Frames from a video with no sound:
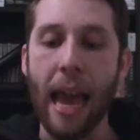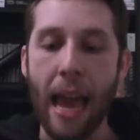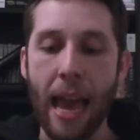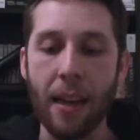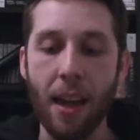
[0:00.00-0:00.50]

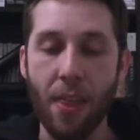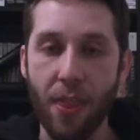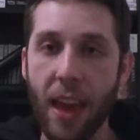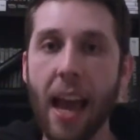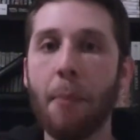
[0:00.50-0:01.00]
And
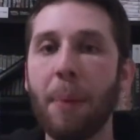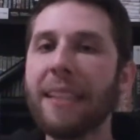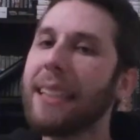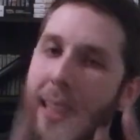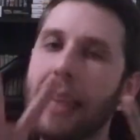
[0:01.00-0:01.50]
they have
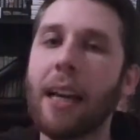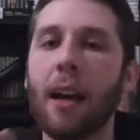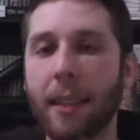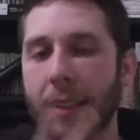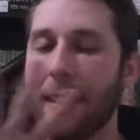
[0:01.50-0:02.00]
basically,
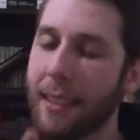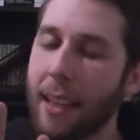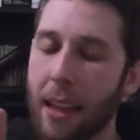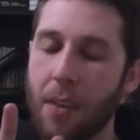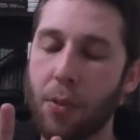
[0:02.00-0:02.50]
they say
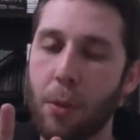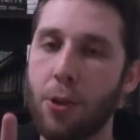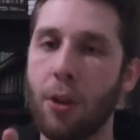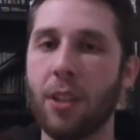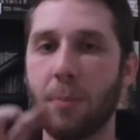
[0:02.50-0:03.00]
they have three
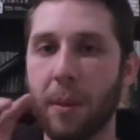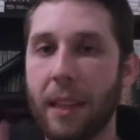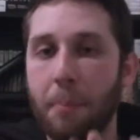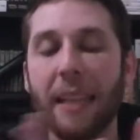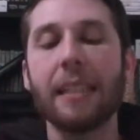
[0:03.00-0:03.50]
choices, but
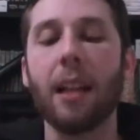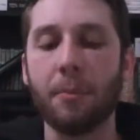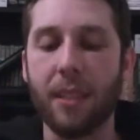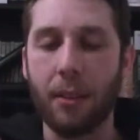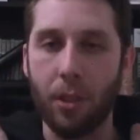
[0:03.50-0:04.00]
it basically
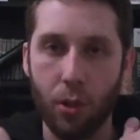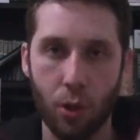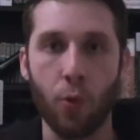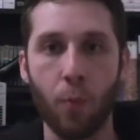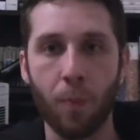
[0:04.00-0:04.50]
comes down to
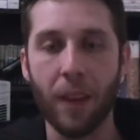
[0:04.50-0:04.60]
two.